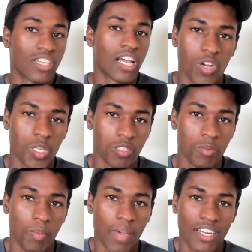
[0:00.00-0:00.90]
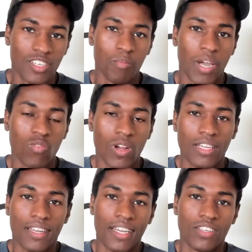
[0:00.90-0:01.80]
It harkens me back to my
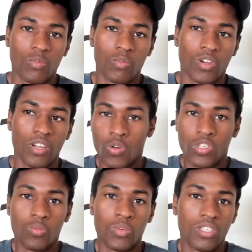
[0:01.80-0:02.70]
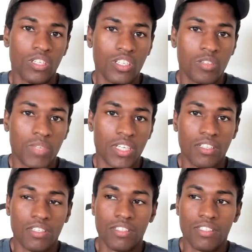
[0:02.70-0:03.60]
running days where coaches would teach me,